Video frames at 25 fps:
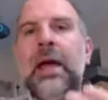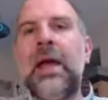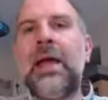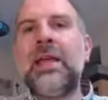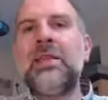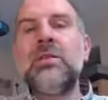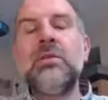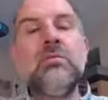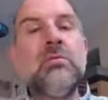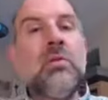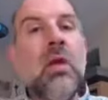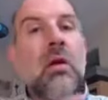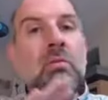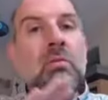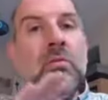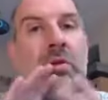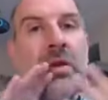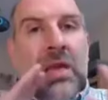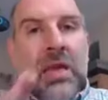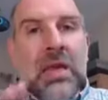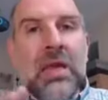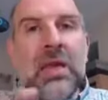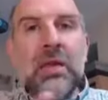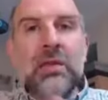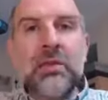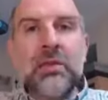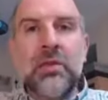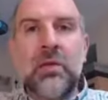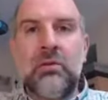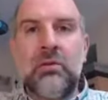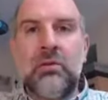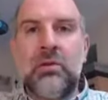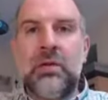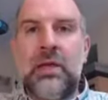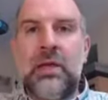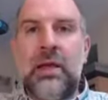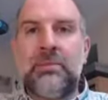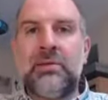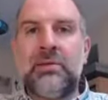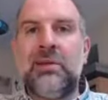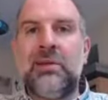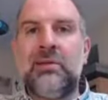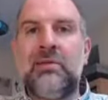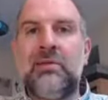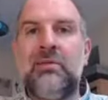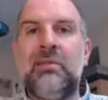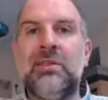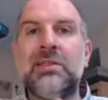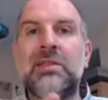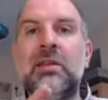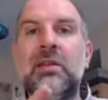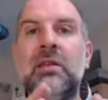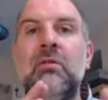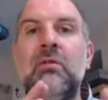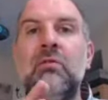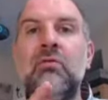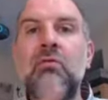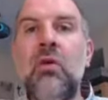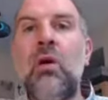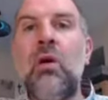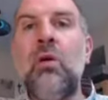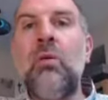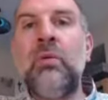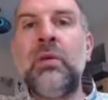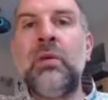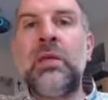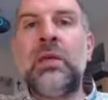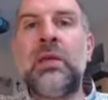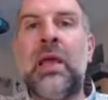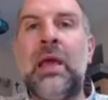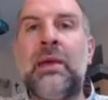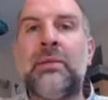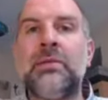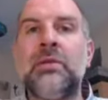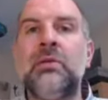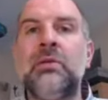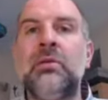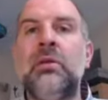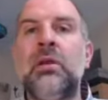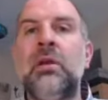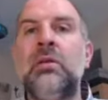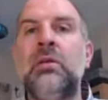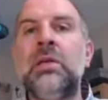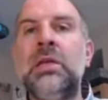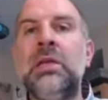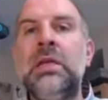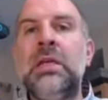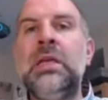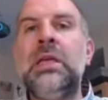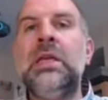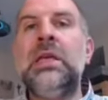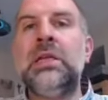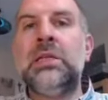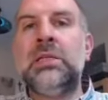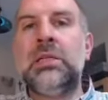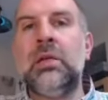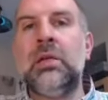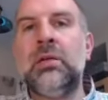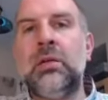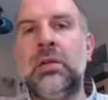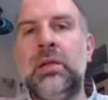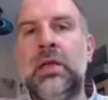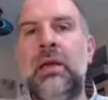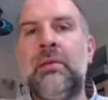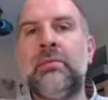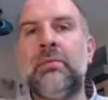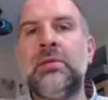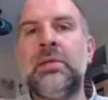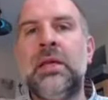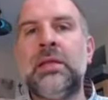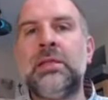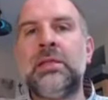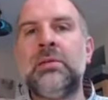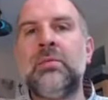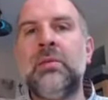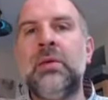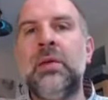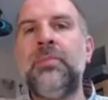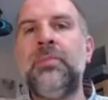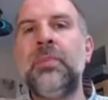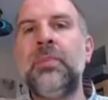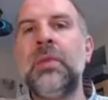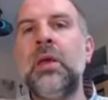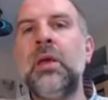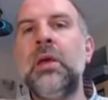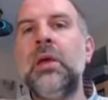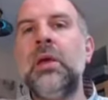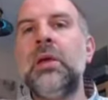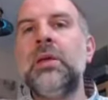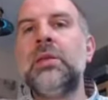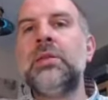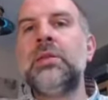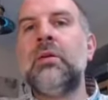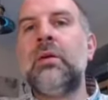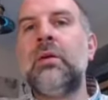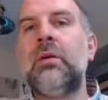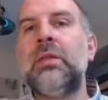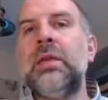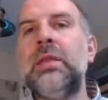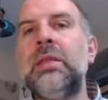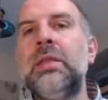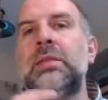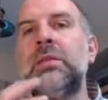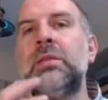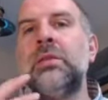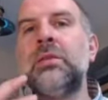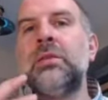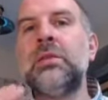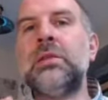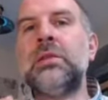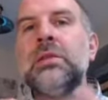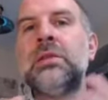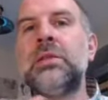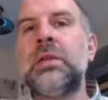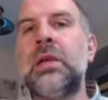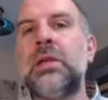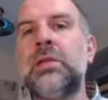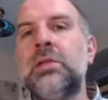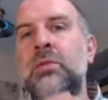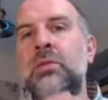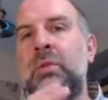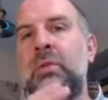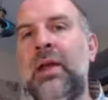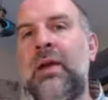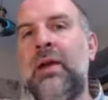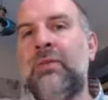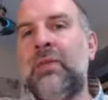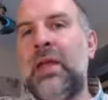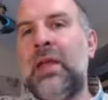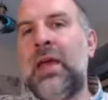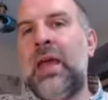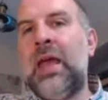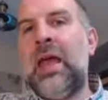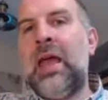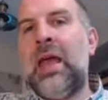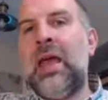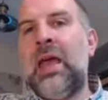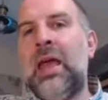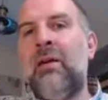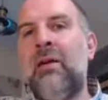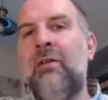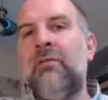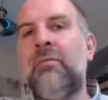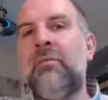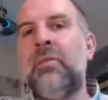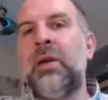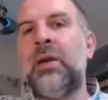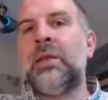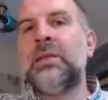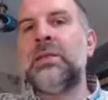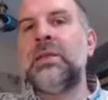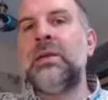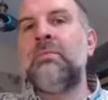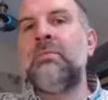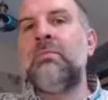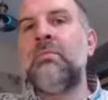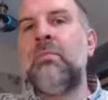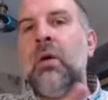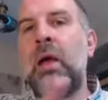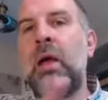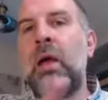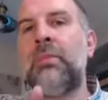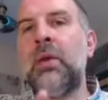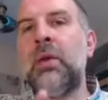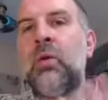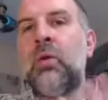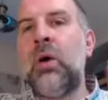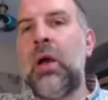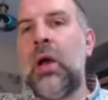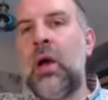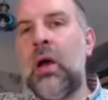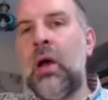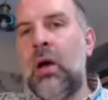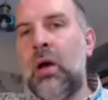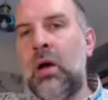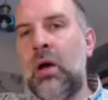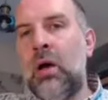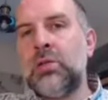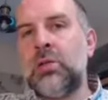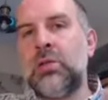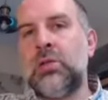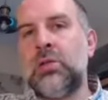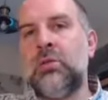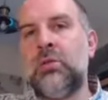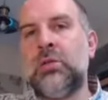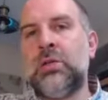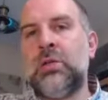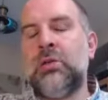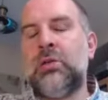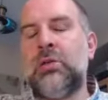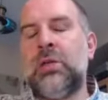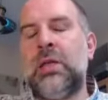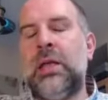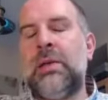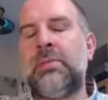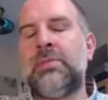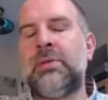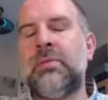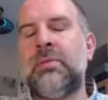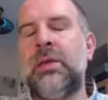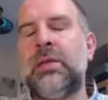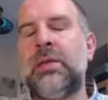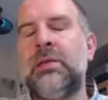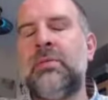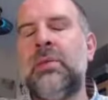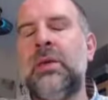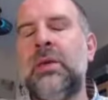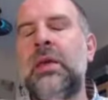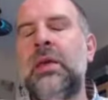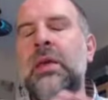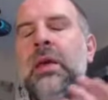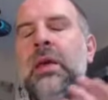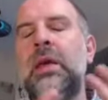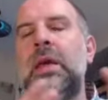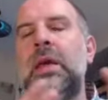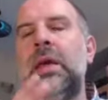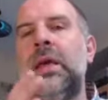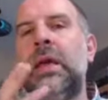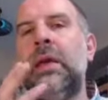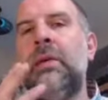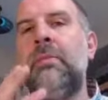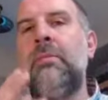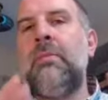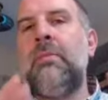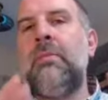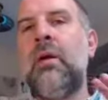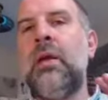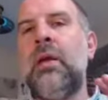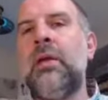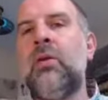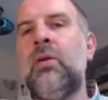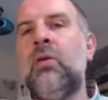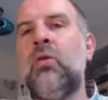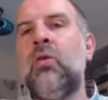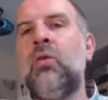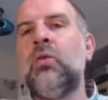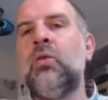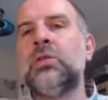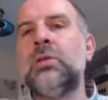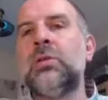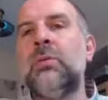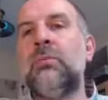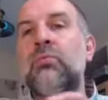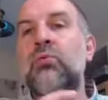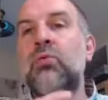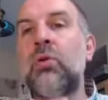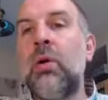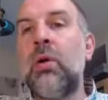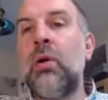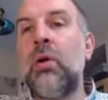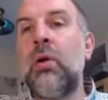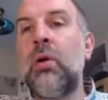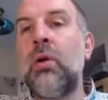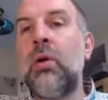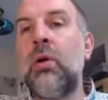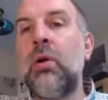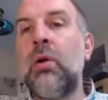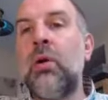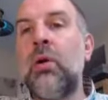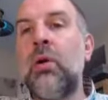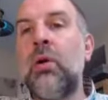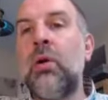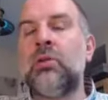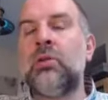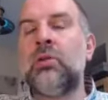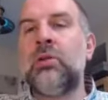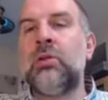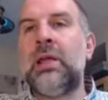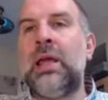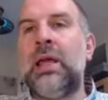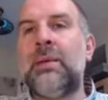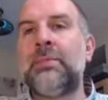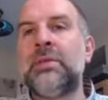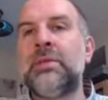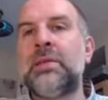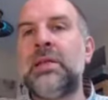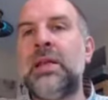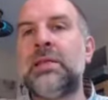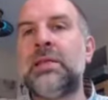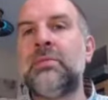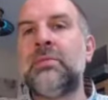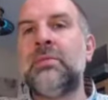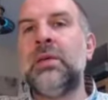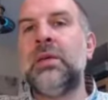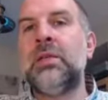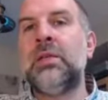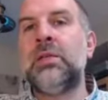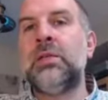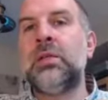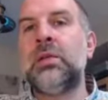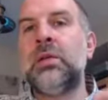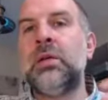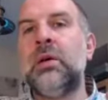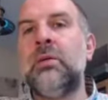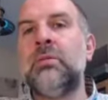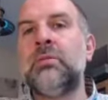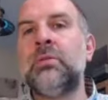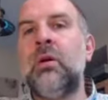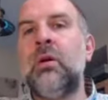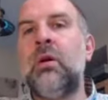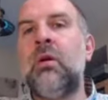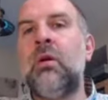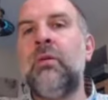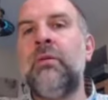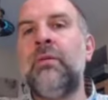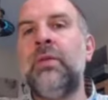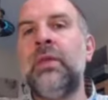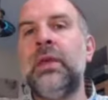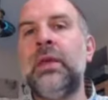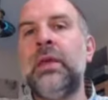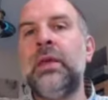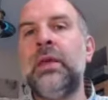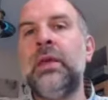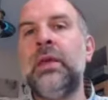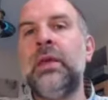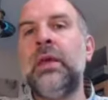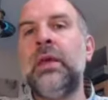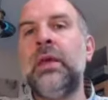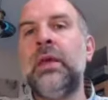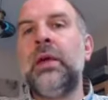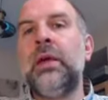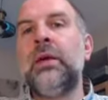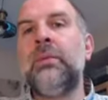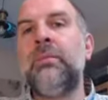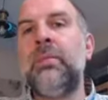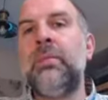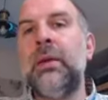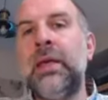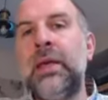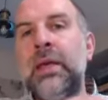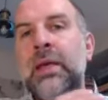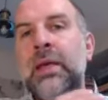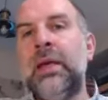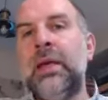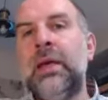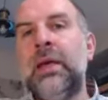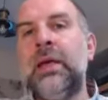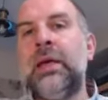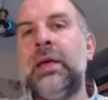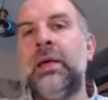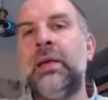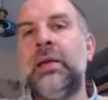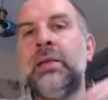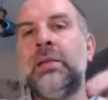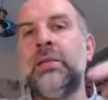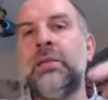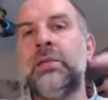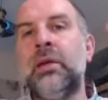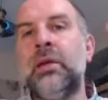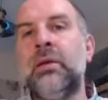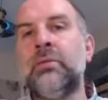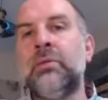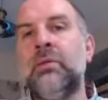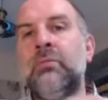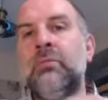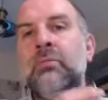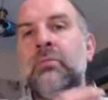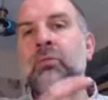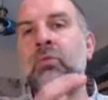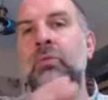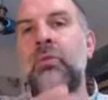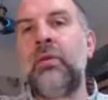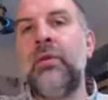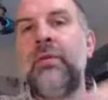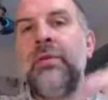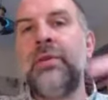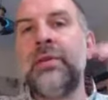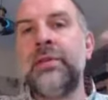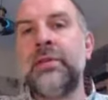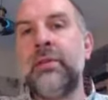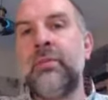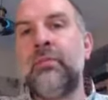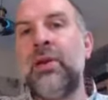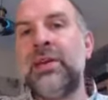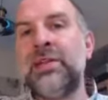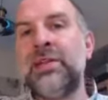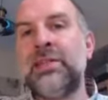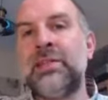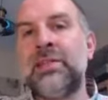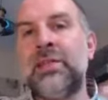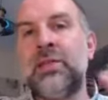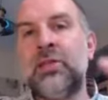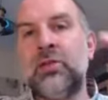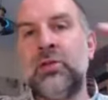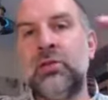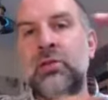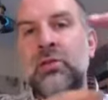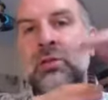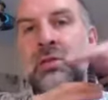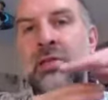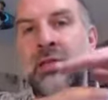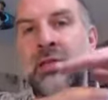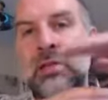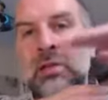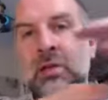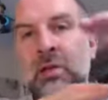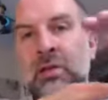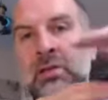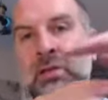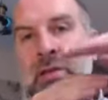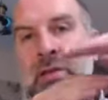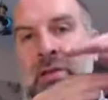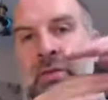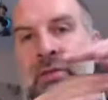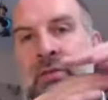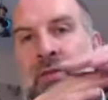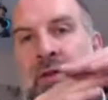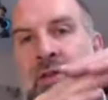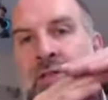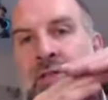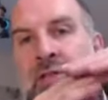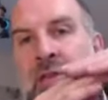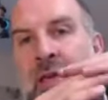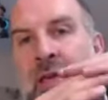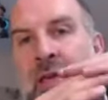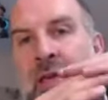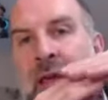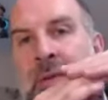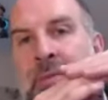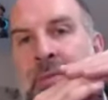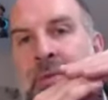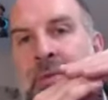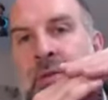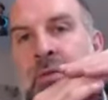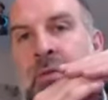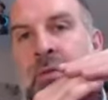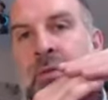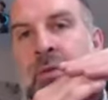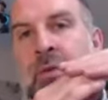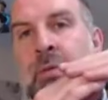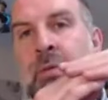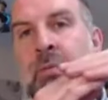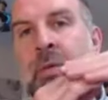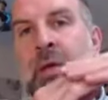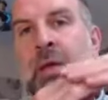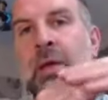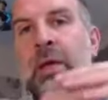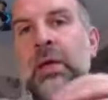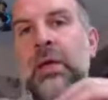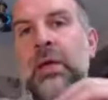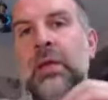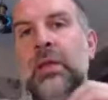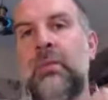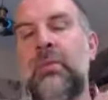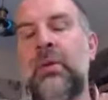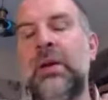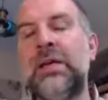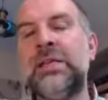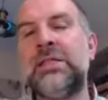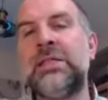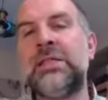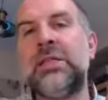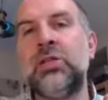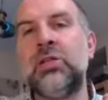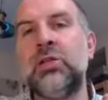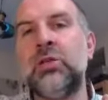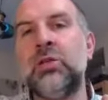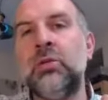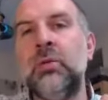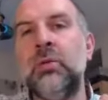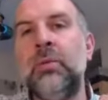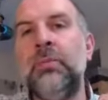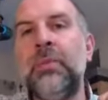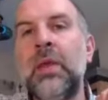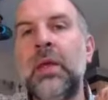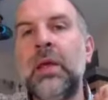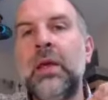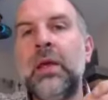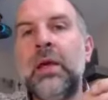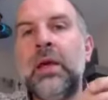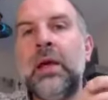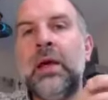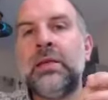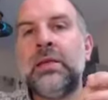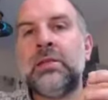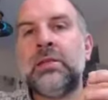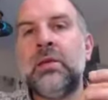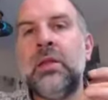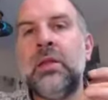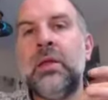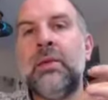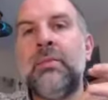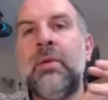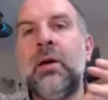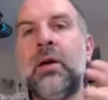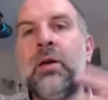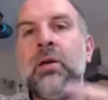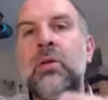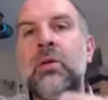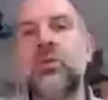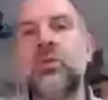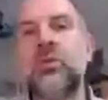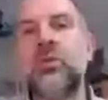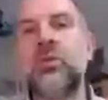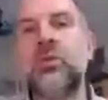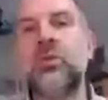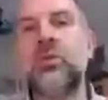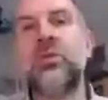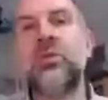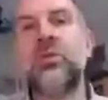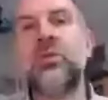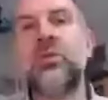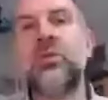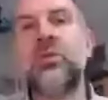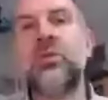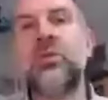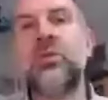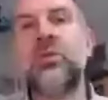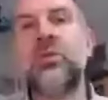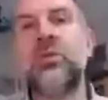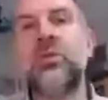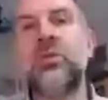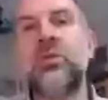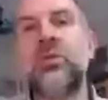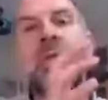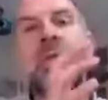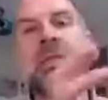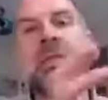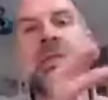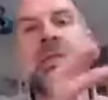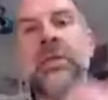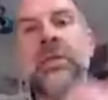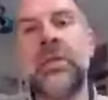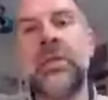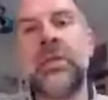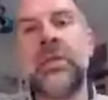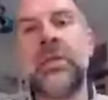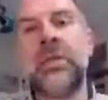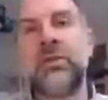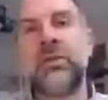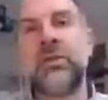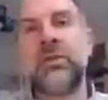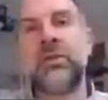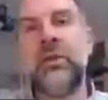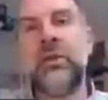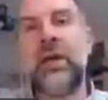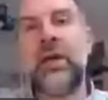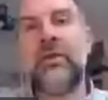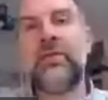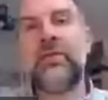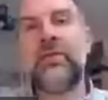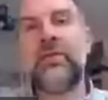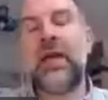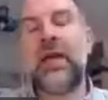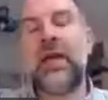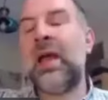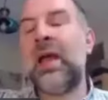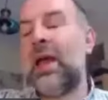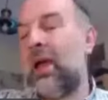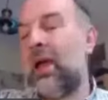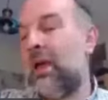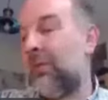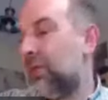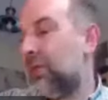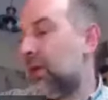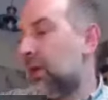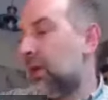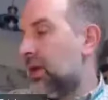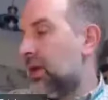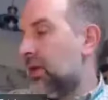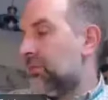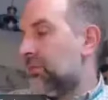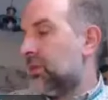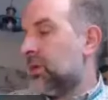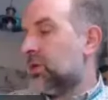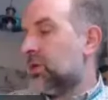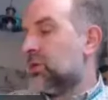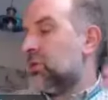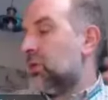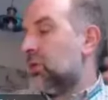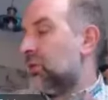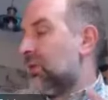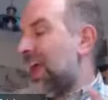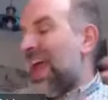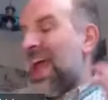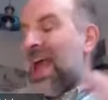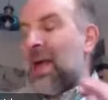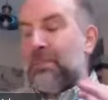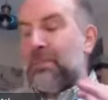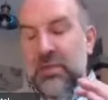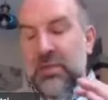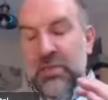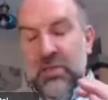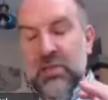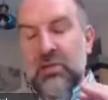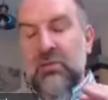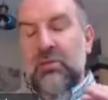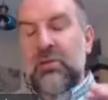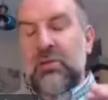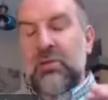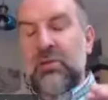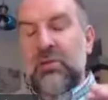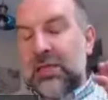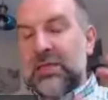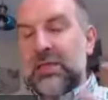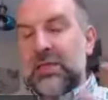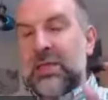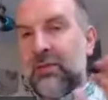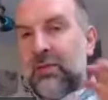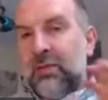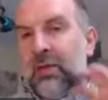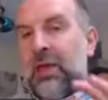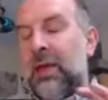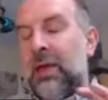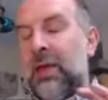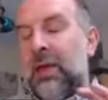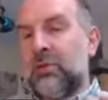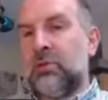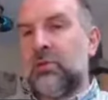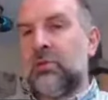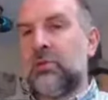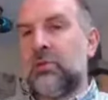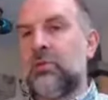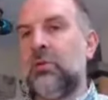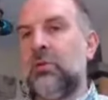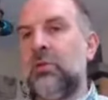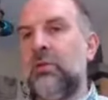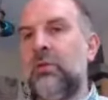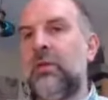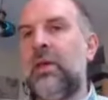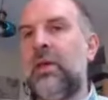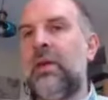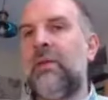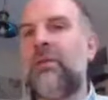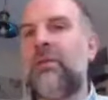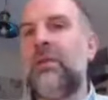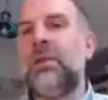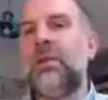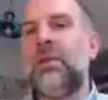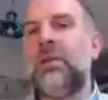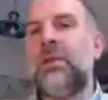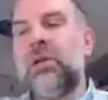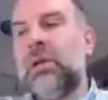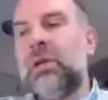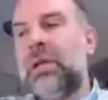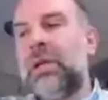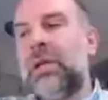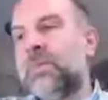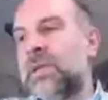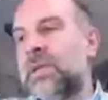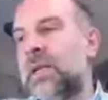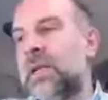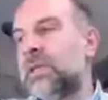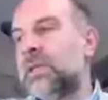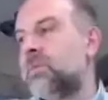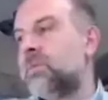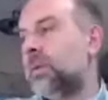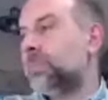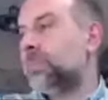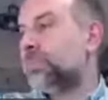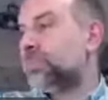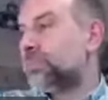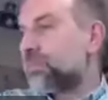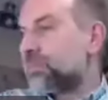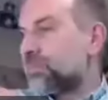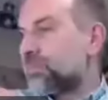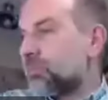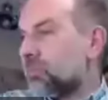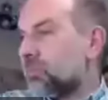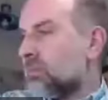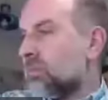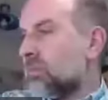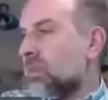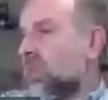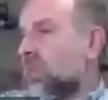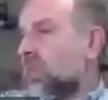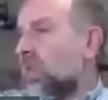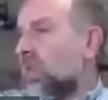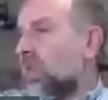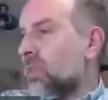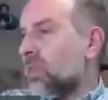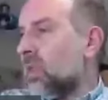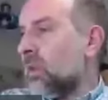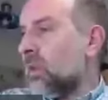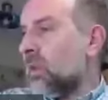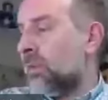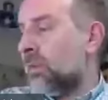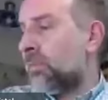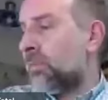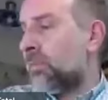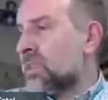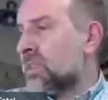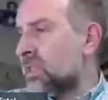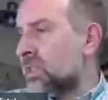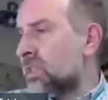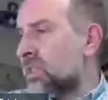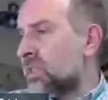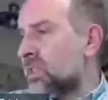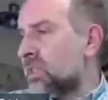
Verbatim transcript: And you don't need a total capsulectomy. There's nothing wrong with your capsule. You don't need a total capsulectomy. So I think this is a discussion we'd have to have because it might be quite hard to do a total capsulectomy. It might cause some problems problems doing a total capsulectomy in terms of the bleeding and in terms of removing some breast tissue because it's hard to differentiate capsule from the breast tissue. And so that might cause some issues. So that's a discussion we'd have to have because you don't absolutely need to have your capsules removed if you're having a total capsulectomy. But back to this question here